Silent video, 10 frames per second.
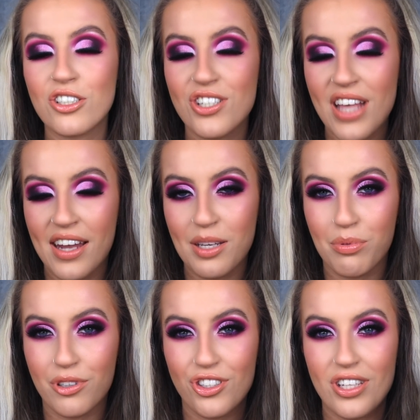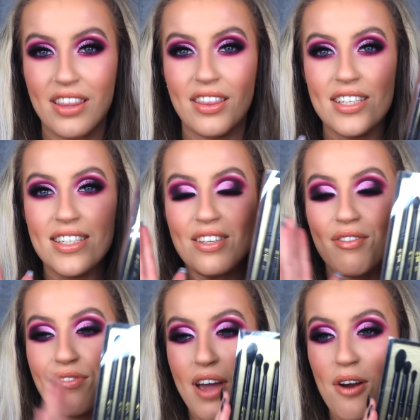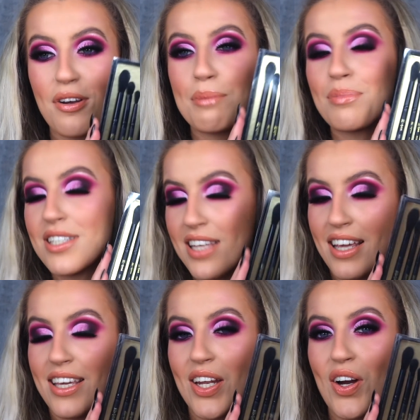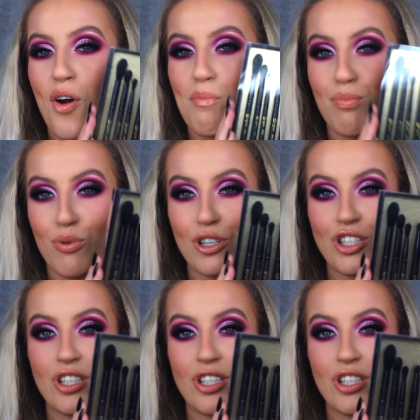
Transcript: just any brush set. This is a very particular brush